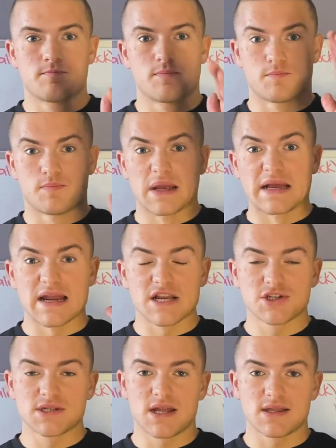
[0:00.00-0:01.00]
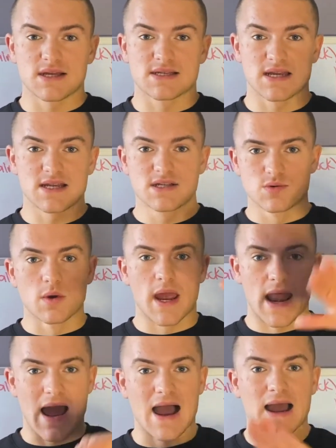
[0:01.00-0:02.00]
progression in this sense will
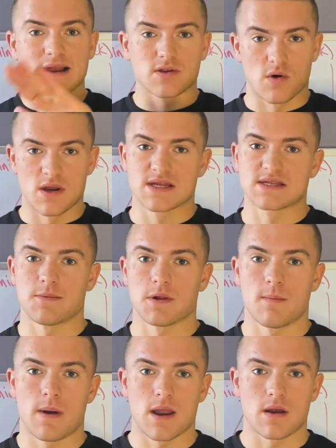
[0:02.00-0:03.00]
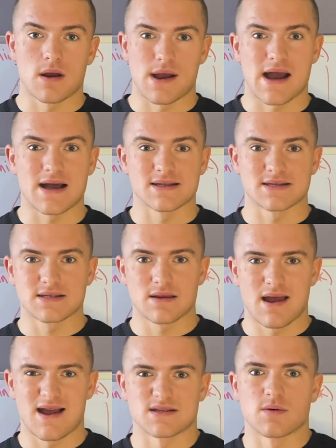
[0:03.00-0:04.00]
kind of act on a similar manner as
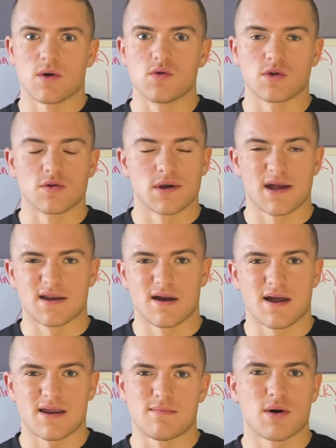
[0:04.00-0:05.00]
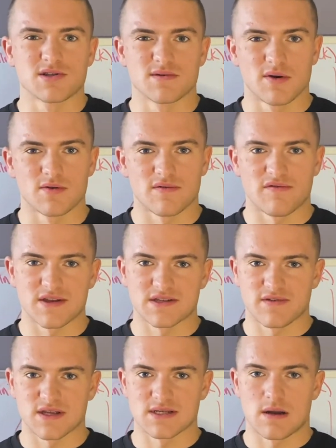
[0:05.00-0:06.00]
it will do in a muscle building phase,
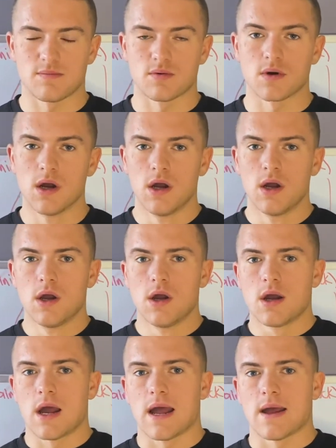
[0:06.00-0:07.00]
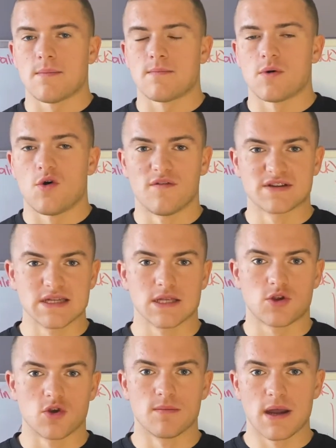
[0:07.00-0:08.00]
for example. Obviously the
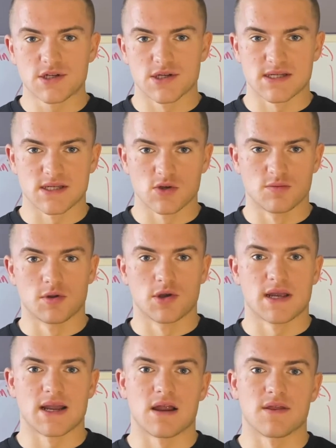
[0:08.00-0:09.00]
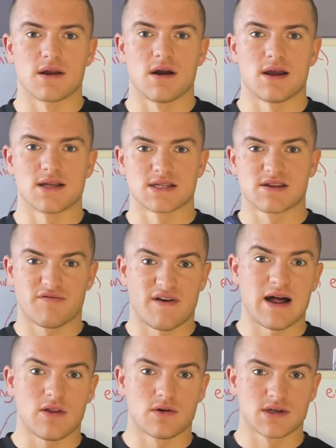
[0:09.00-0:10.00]
two metrics that you'll be looking at there is
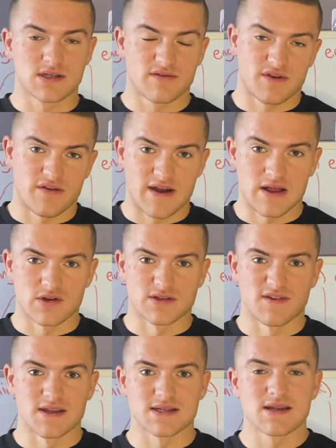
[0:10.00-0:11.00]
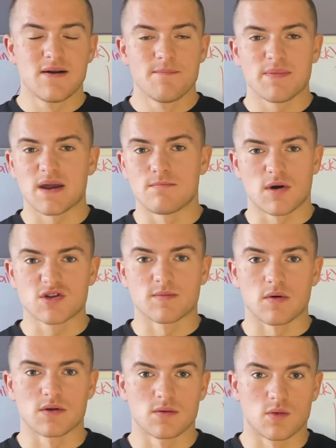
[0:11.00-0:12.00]
fat loss for a fat loss phase, and muscle
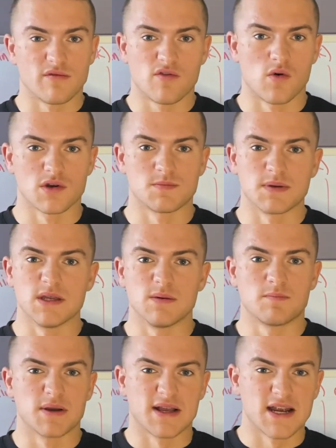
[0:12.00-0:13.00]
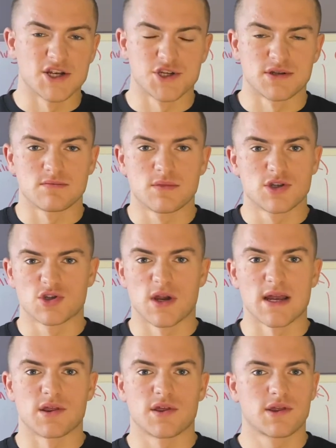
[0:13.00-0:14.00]
building will of course be progression,
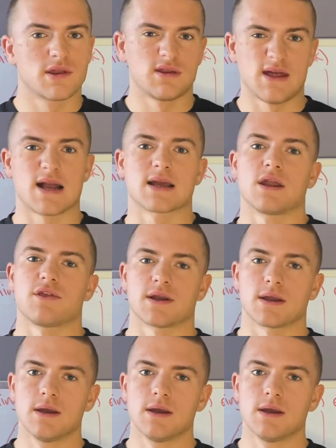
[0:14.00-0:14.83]
strength, that kind of thing.